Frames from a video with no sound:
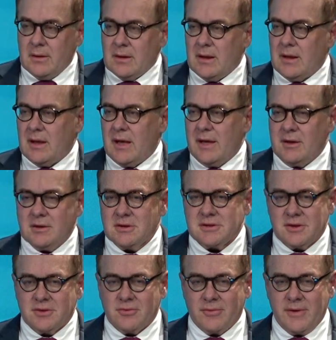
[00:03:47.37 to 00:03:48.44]
Uh, I
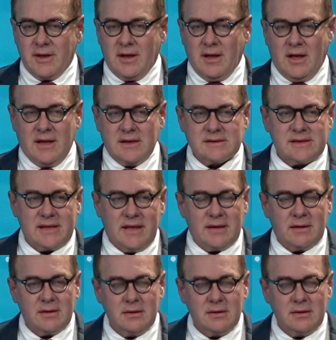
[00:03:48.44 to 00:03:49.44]
also realized that,